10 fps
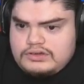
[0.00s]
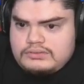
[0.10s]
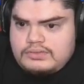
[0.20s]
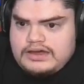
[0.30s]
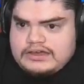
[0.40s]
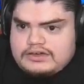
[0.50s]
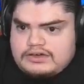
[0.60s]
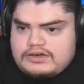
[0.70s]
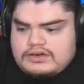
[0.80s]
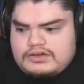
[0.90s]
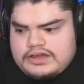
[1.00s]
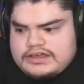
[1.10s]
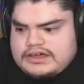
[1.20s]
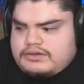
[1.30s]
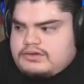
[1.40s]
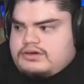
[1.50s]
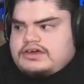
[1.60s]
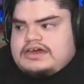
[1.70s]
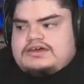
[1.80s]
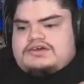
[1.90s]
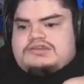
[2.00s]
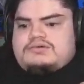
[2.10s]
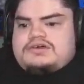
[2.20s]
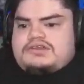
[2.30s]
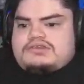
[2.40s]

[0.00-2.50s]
Michael, line out. Okay, good swing, good